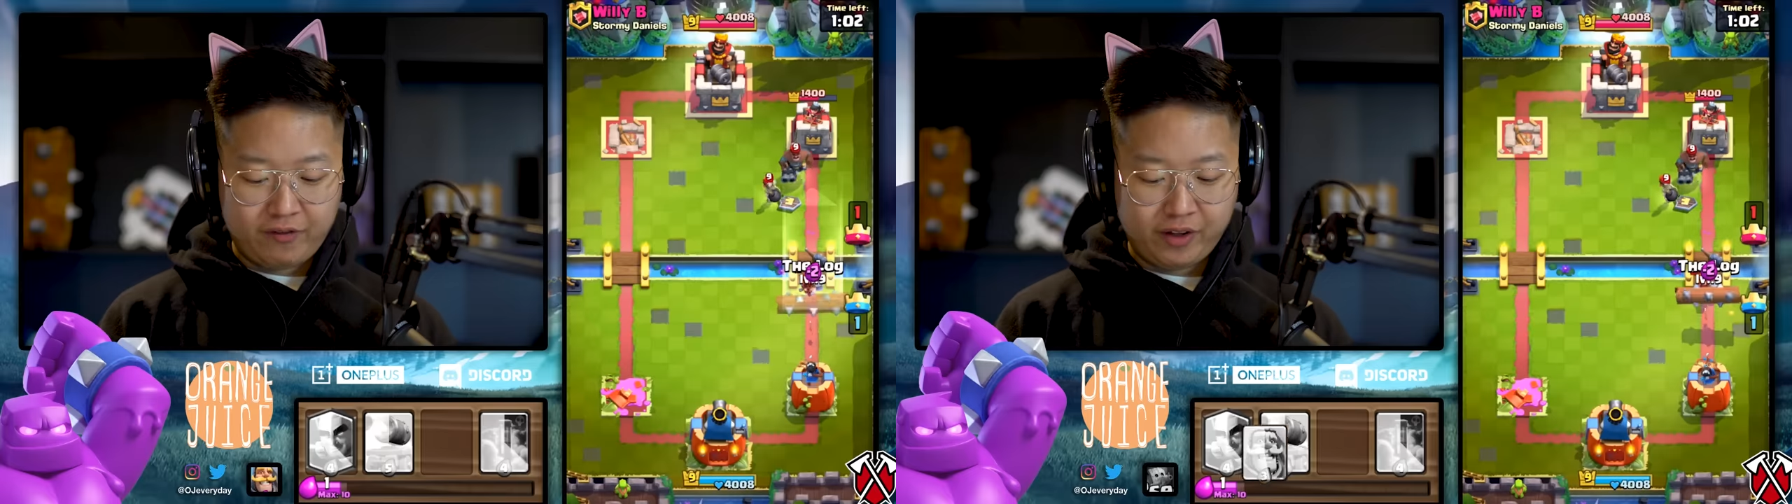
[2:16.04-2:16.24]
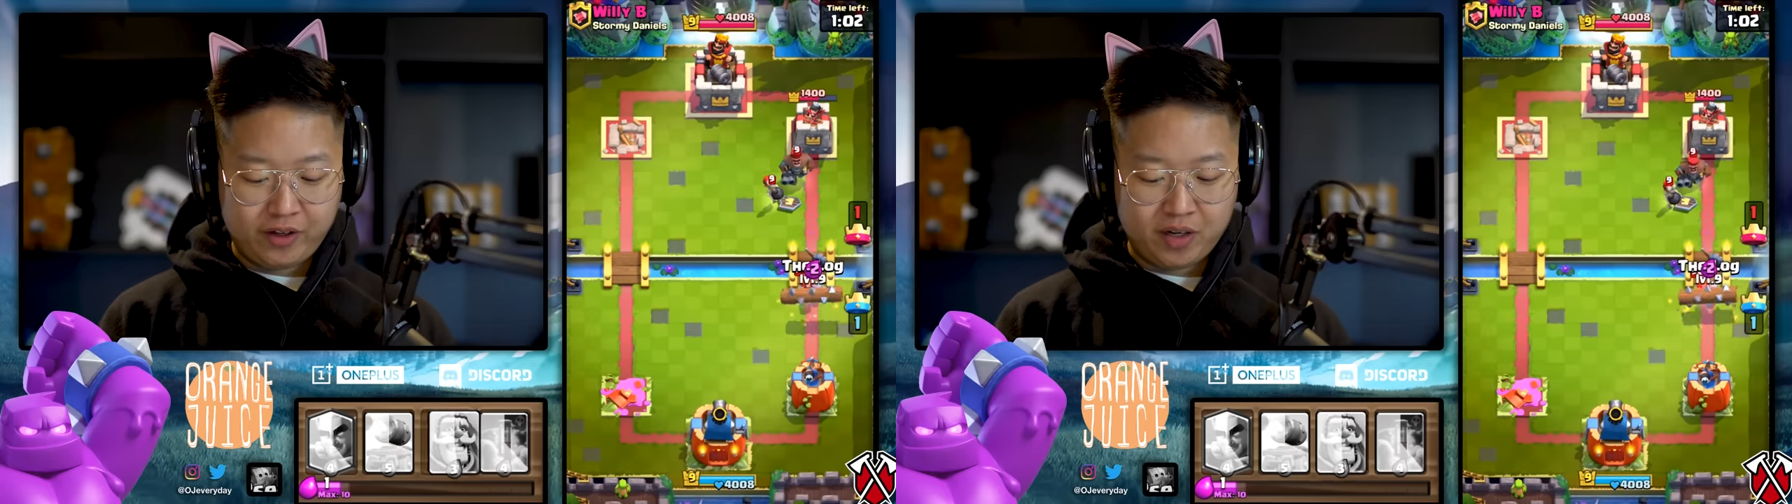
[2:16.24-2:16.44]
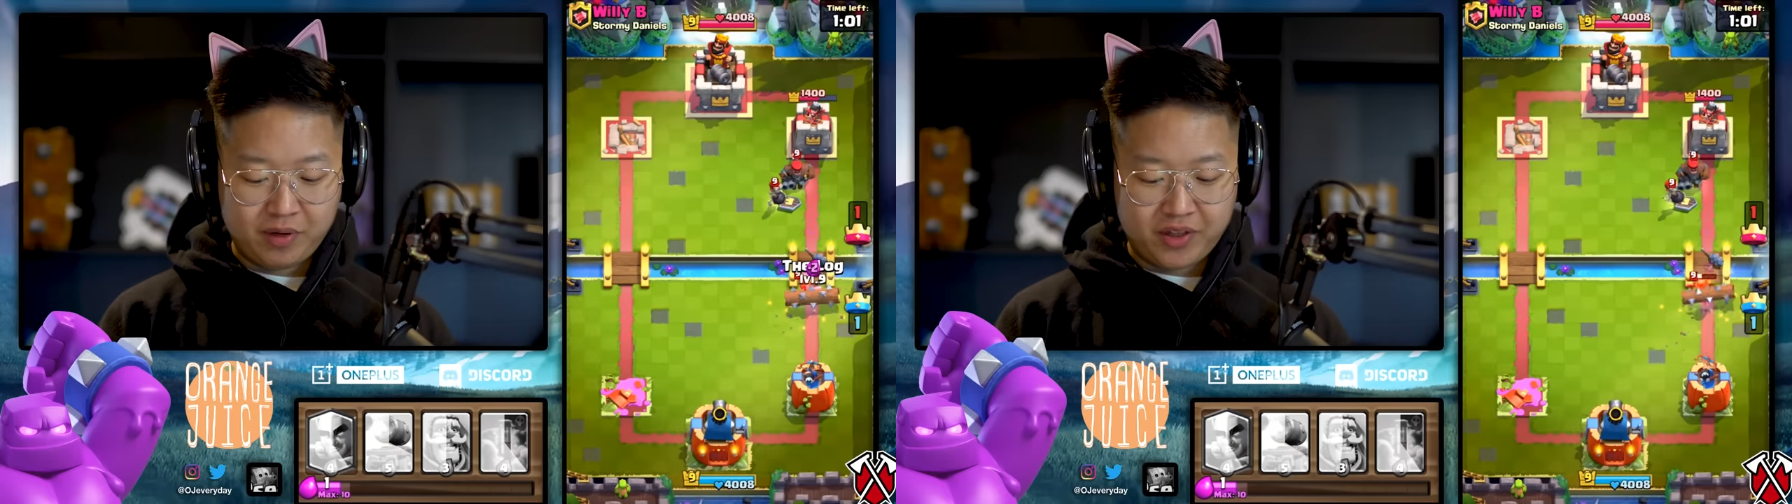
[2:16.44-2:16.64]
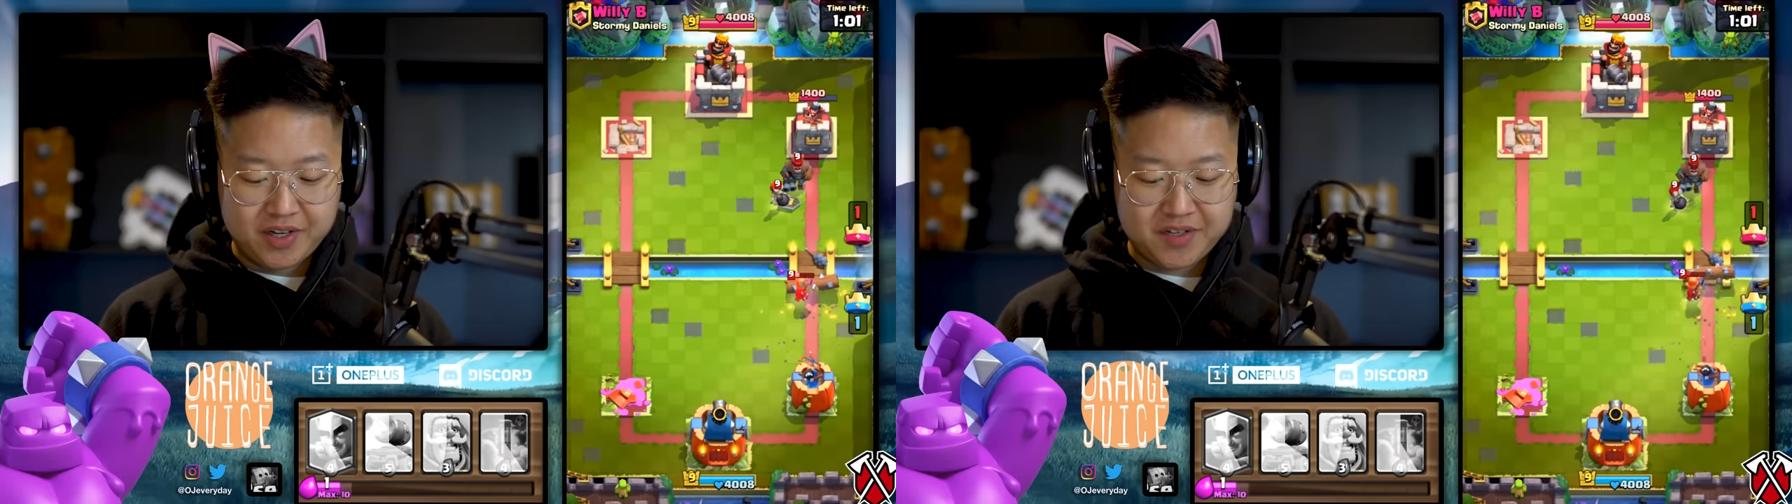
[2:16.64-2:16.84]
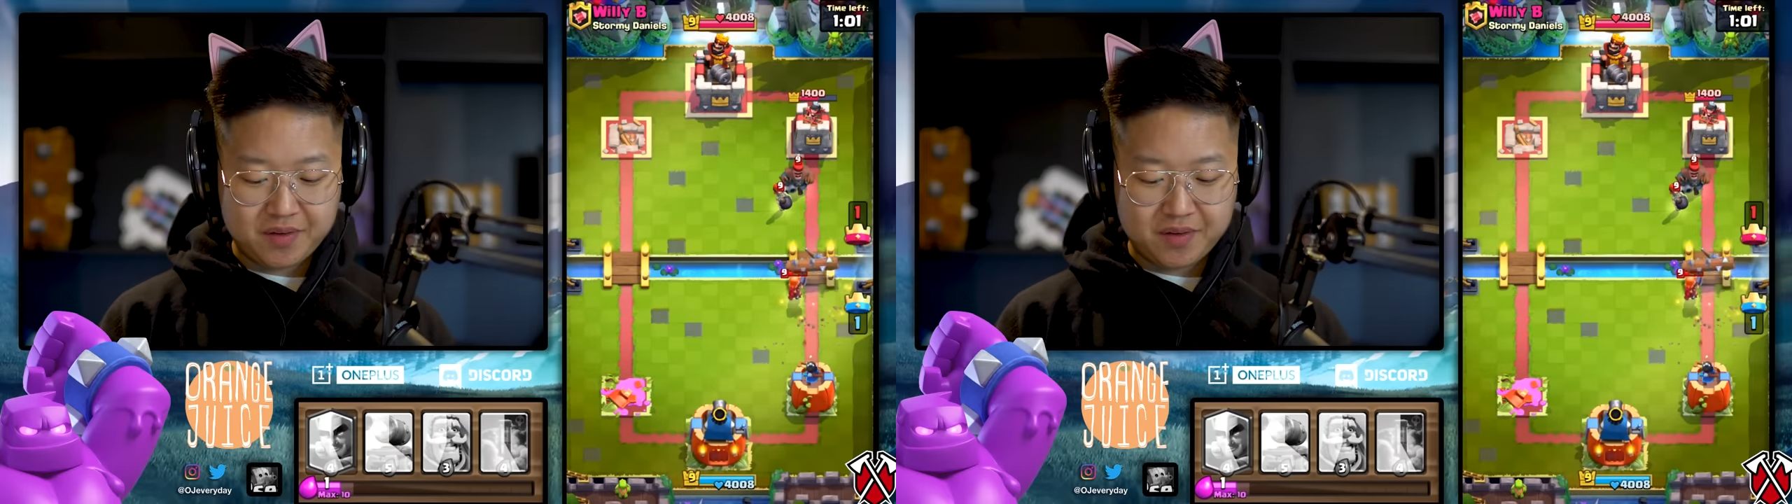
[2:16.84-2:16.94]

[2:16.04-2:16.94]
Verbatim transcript: I don't feel good about this.